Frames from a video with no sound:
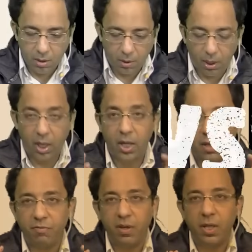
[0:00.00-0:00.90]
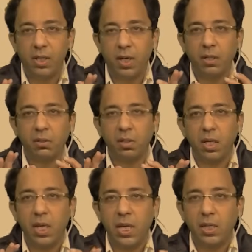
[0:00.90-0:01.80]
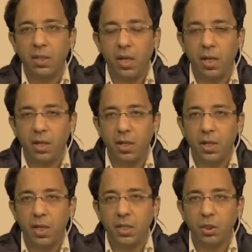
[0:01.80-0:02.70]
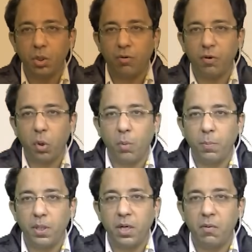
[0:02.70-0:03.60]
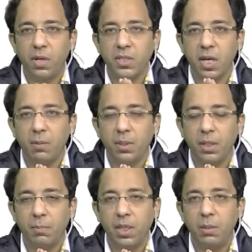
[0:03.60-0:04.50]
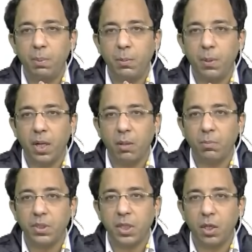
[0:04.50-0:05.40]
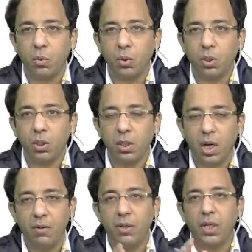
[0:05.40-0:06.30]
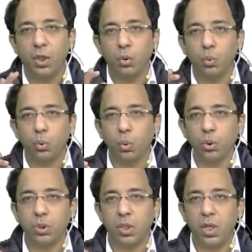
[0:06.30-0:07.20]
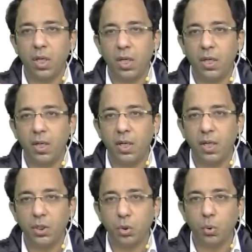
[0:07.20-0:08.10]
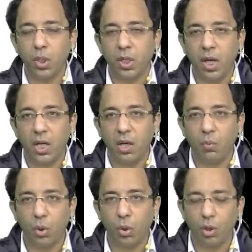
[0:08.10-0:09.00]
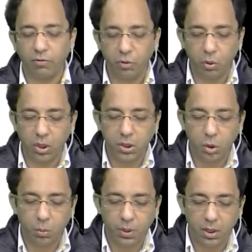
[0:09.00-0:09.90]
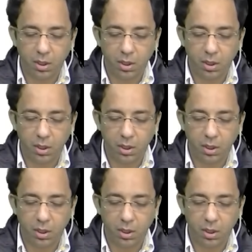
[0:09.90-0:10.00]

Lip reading: I feel there are three ingredients of a competitive exam that many people are missing out. I will tell you those three ingredients today, and I want all of you to listen to me.